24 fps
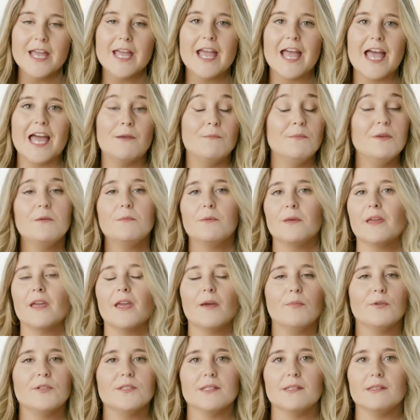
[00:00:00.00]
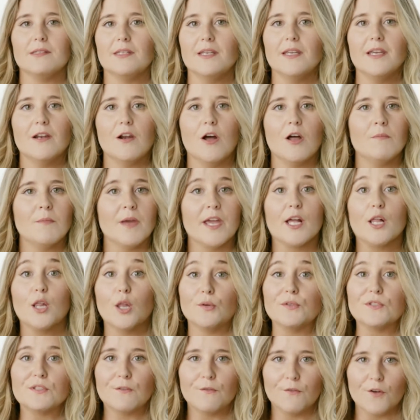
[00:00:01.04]
and me being able to see it on my
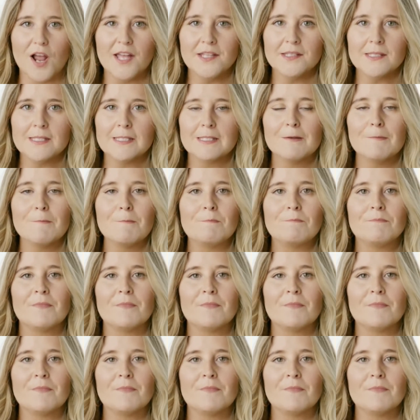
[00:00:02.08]
close friends